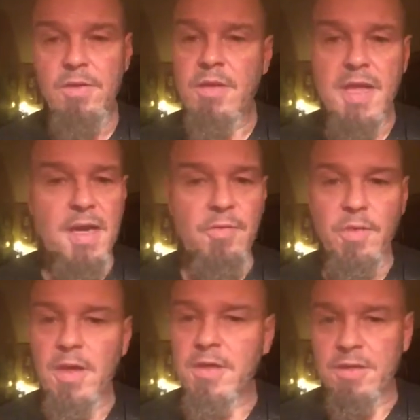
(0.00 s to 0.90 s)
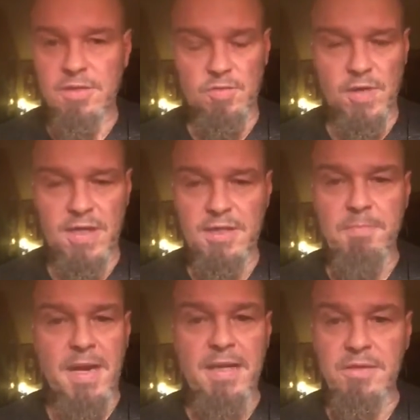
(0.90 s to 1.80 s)
You cannot run this race
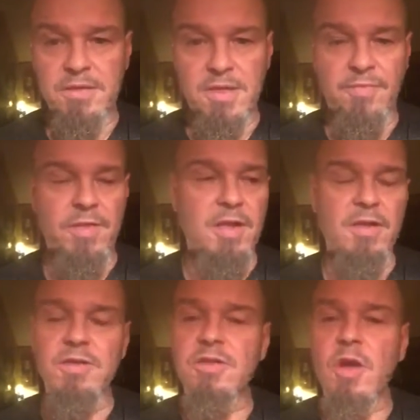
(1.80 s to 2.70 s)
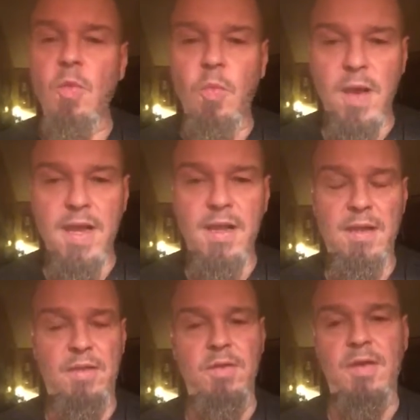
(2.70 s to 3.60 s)
by yourself. There's no way
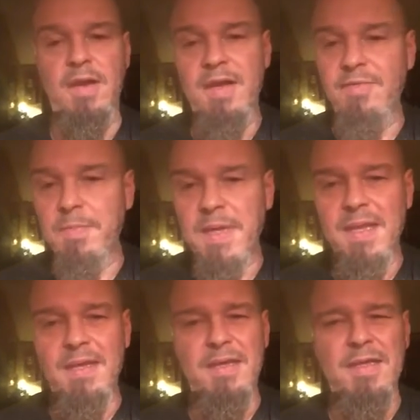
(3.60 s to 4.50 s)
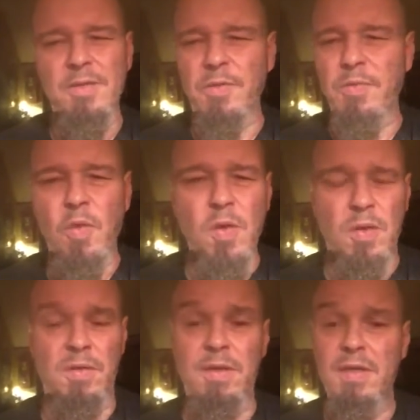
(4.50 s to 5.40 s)
you could even begin to get the
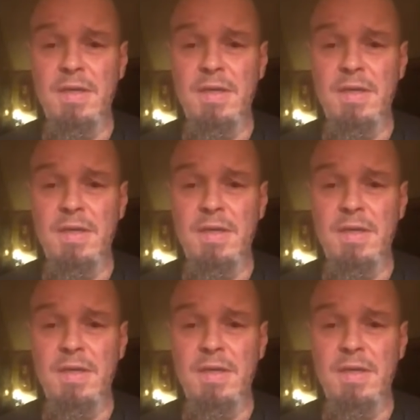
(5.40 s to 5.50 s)
reward.